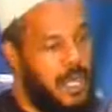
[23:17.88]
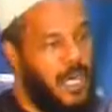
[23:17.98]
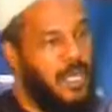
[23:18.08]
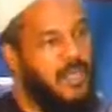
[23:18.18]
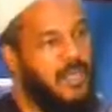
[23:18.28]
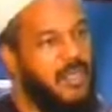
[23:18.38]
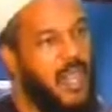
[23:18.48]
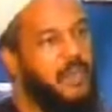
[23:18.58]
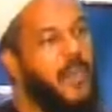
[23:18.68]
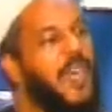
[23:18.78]
It is
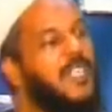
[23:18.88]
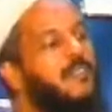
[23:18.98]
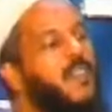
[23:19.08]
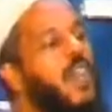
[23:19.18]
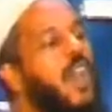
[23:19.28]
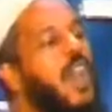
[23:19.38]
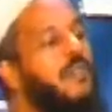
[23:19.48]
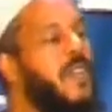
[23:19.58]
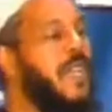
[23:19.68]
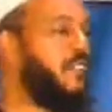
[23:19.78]
a part of the law
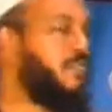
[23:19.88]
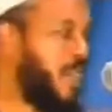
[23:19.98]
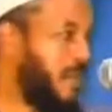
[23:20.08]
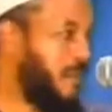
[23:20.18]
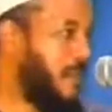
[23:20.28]
of the country